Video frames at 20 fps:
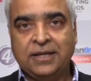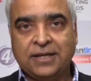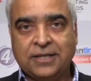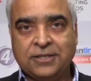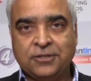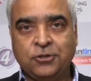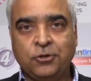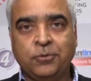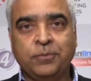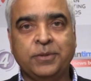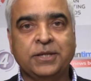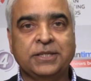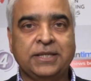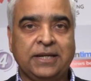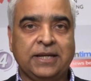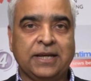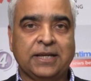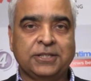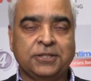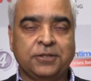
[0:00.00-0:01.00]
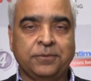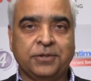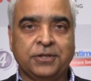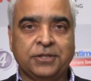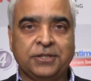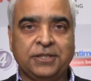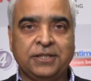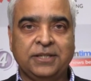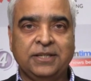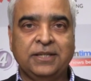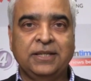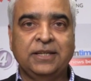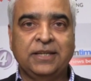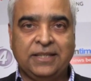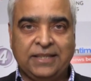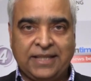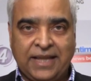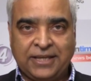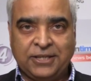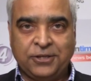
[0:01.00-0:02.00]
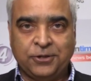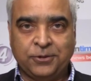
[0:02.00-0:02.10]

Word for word: consumers and customers. Thank